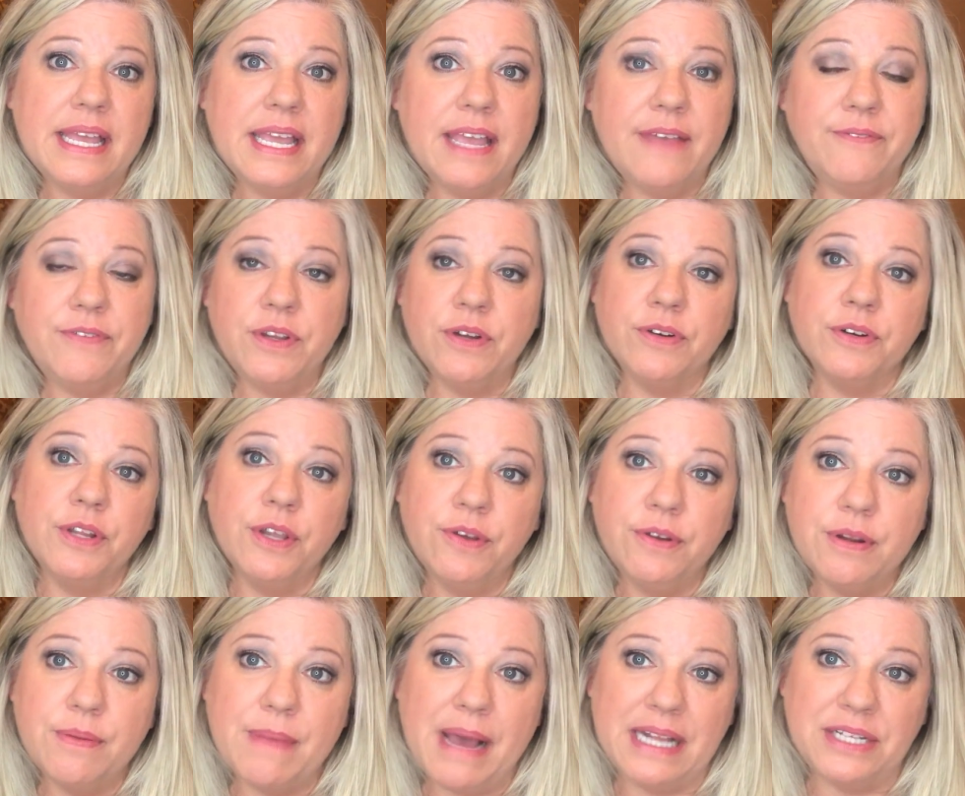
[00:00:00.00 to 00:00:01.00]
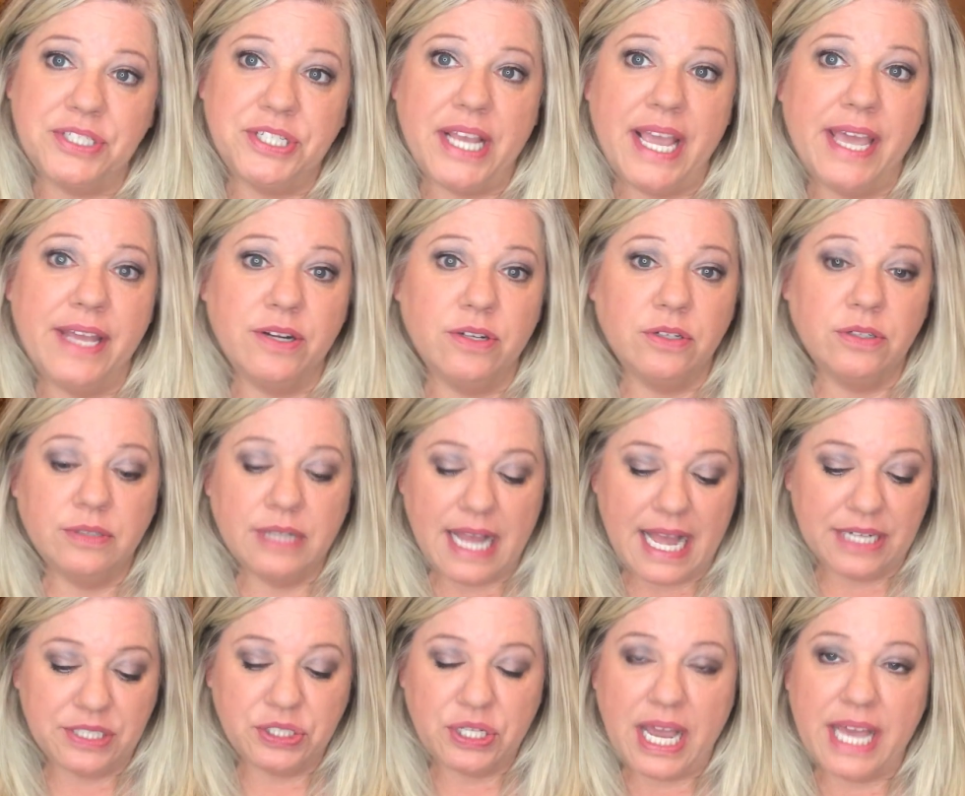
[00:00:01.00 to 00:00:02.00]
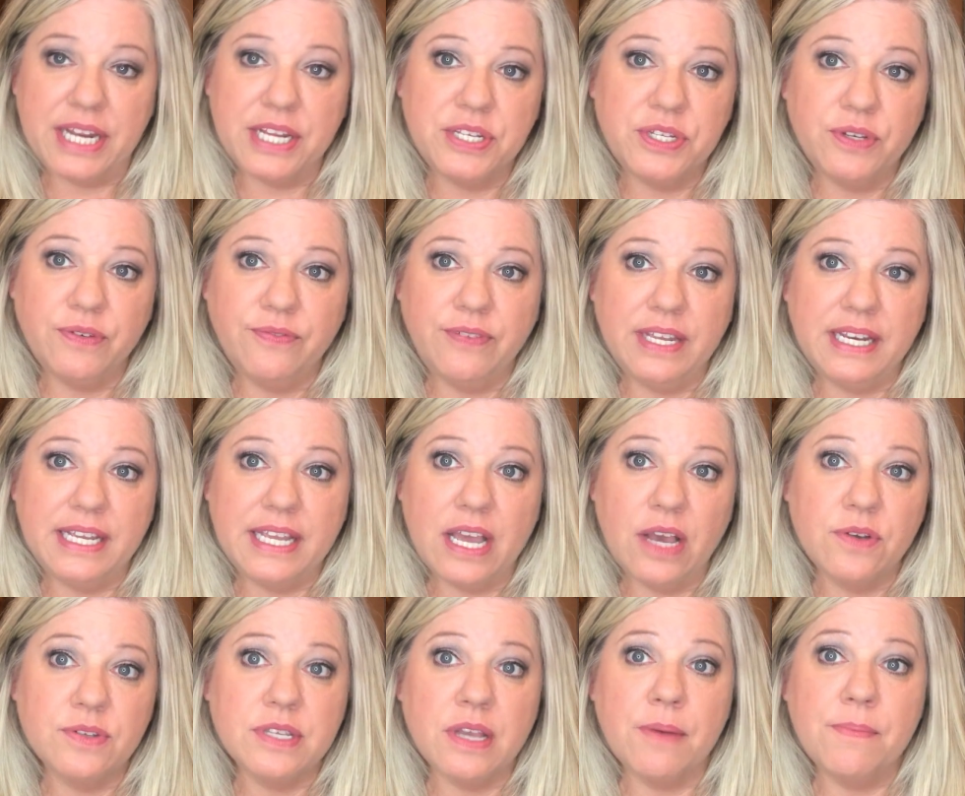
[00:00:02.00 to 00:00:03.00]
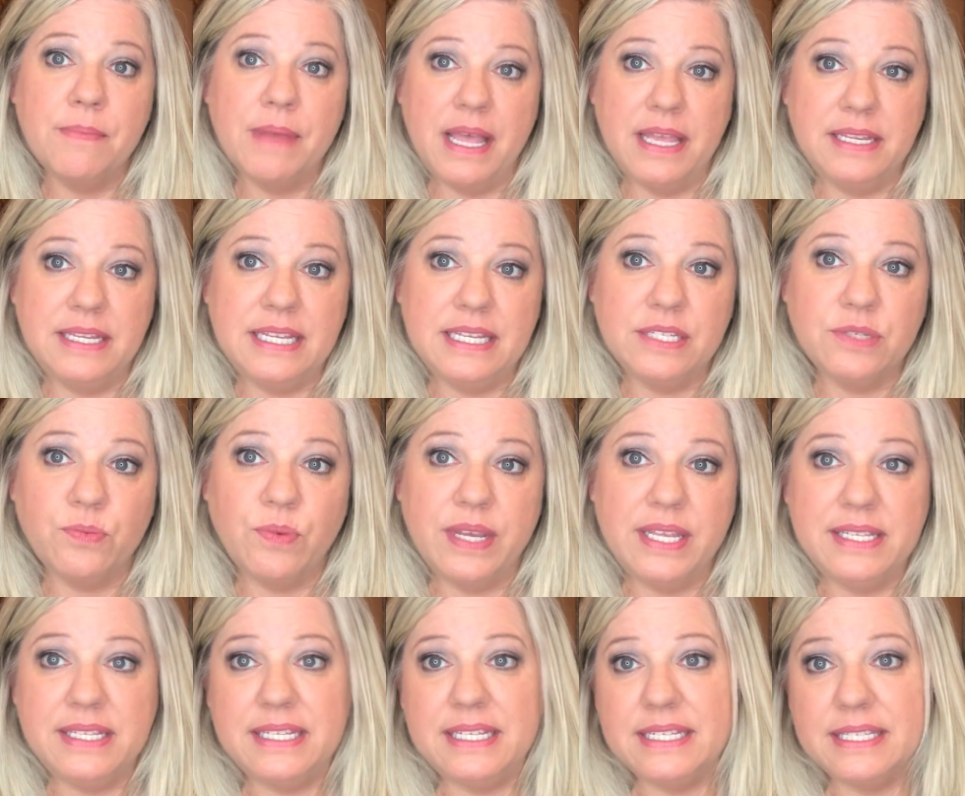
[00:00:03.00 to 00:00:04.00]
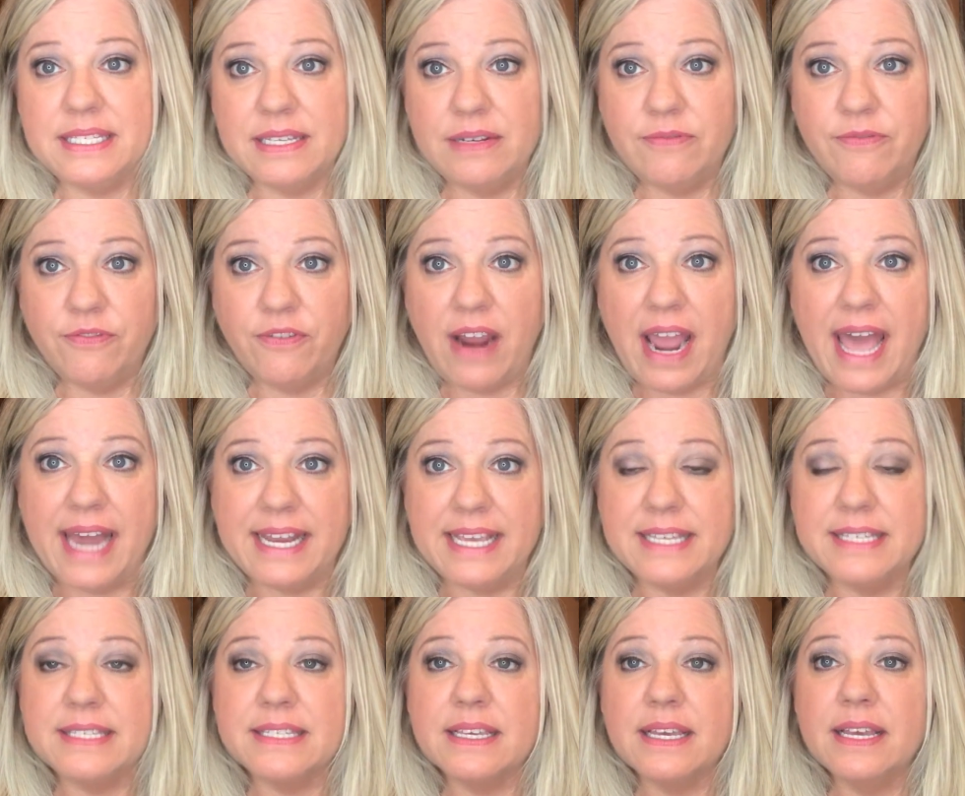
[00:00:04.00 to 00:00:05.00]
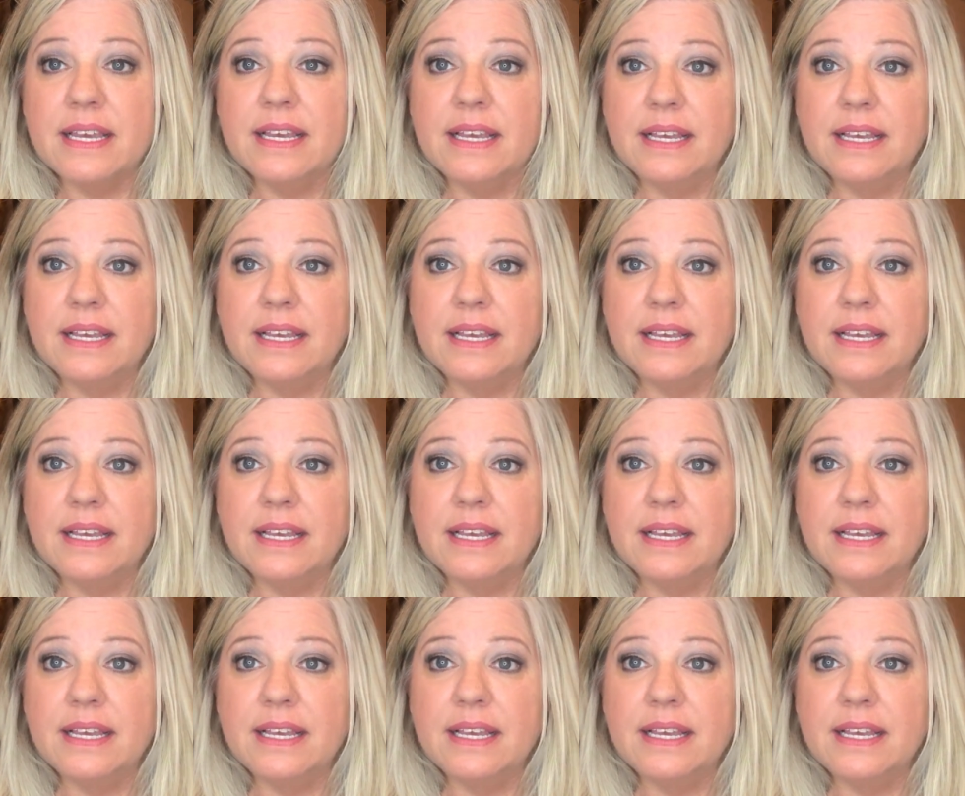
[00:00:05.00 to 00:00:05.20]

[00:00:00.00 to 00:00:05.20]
If you're new to my channel, I try to do videos on Mondays, Wednesdays, and Fridays.